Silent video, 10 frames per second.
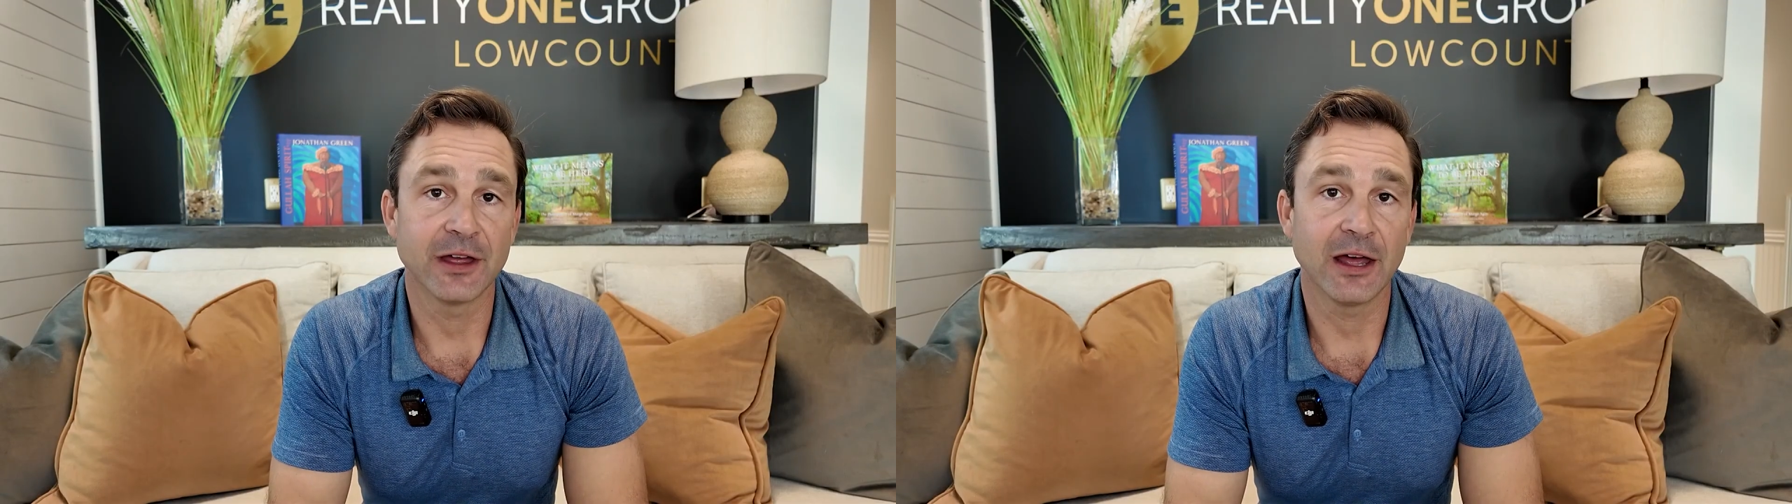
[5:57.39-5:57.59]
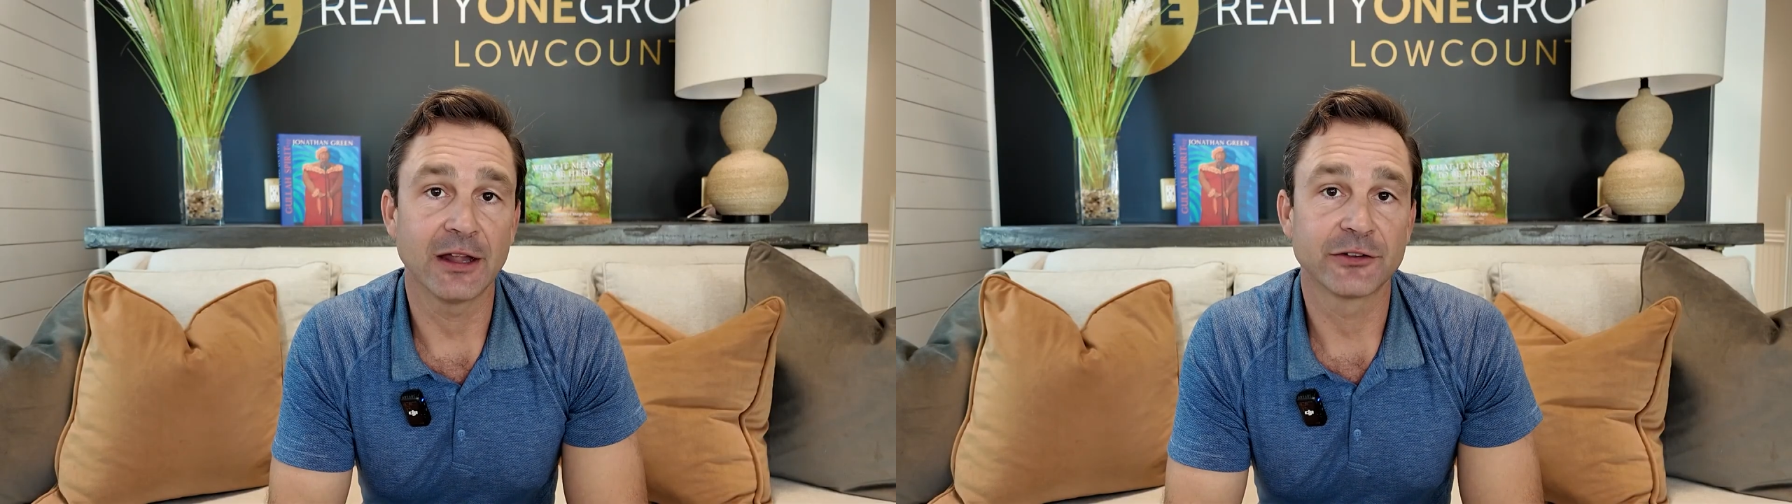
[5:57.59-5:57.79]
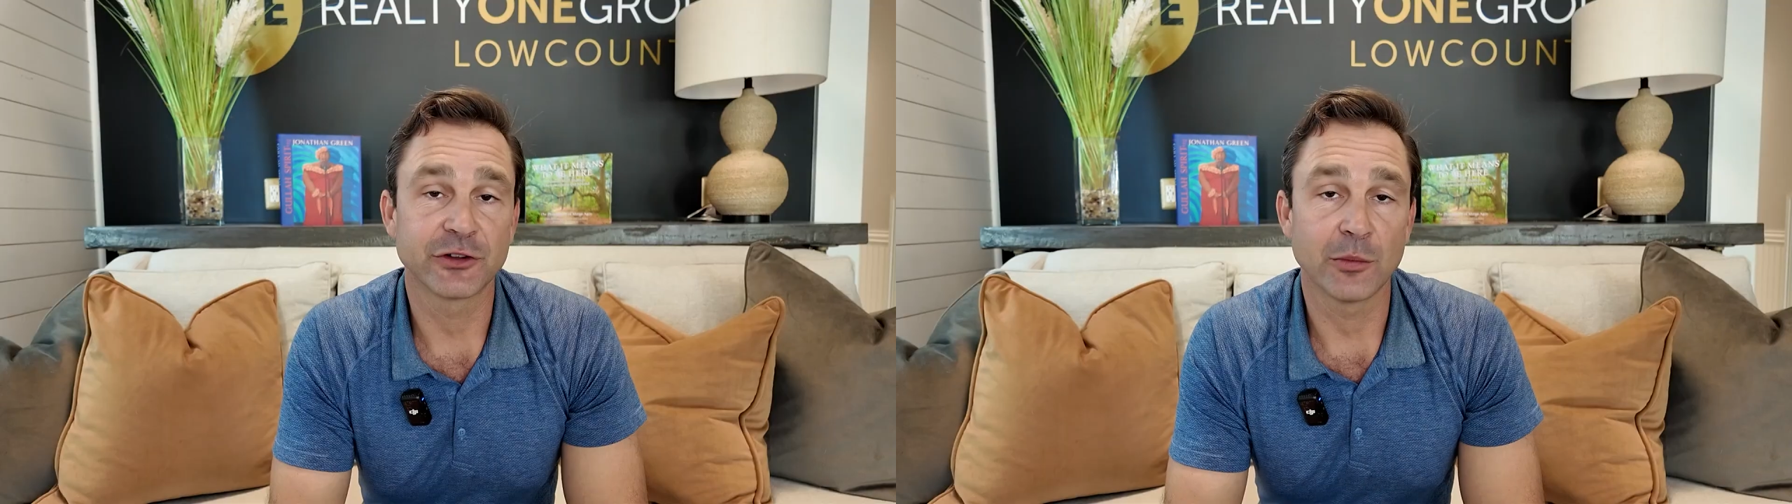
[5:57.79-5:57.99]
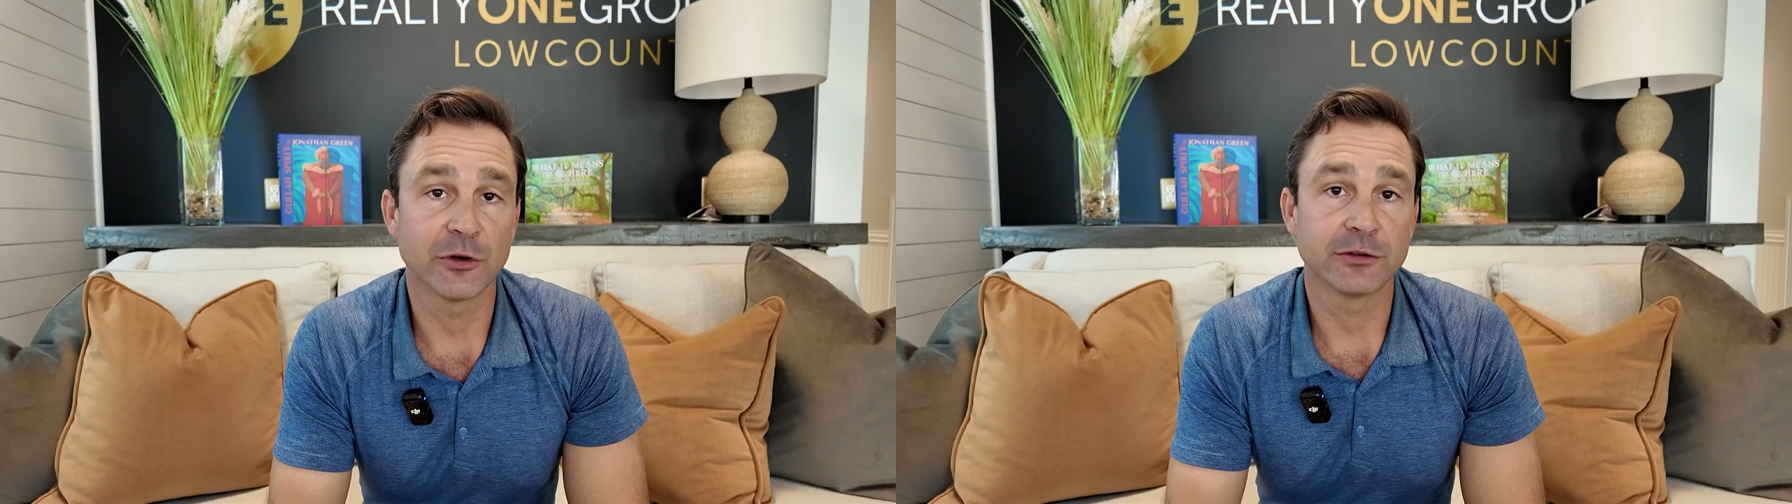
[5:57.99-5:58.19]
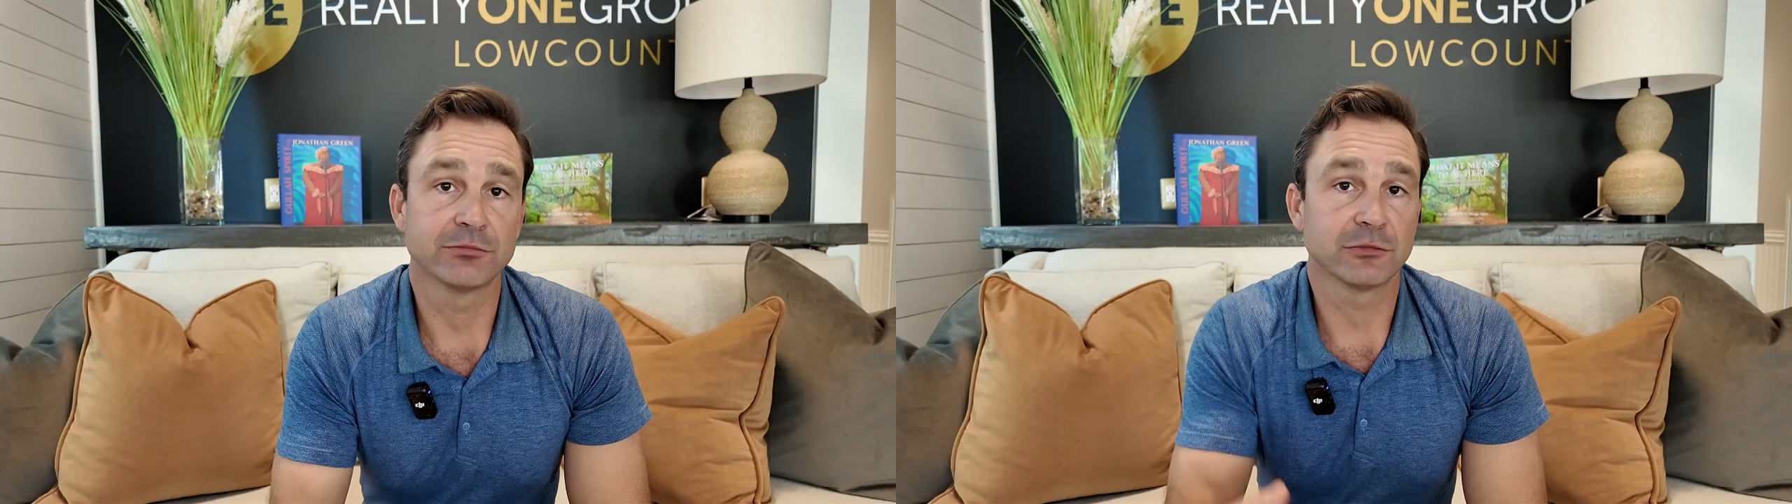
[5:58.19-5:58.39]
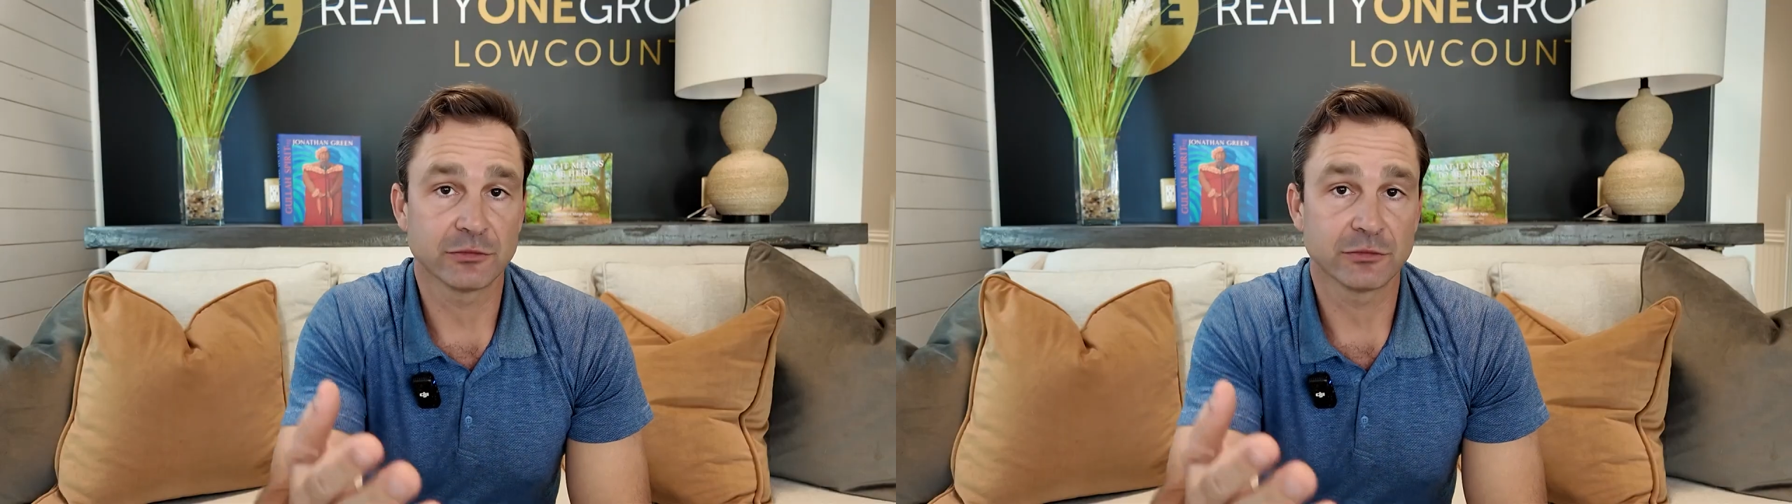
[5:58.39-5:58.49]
that someone